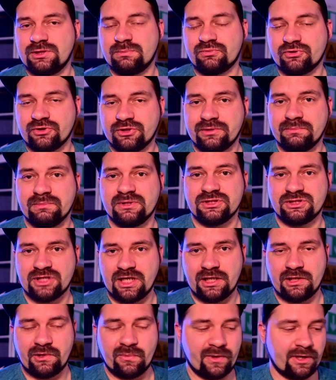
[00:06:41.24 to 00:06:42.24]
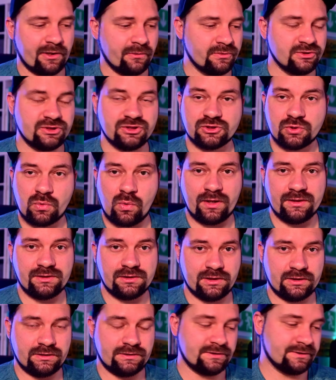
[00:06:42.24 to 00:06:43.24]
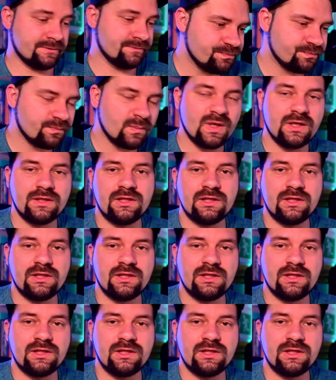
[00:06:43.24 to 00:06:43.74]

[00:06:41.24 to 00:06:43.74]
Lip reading: pretty much anywhere, which is quite nice. The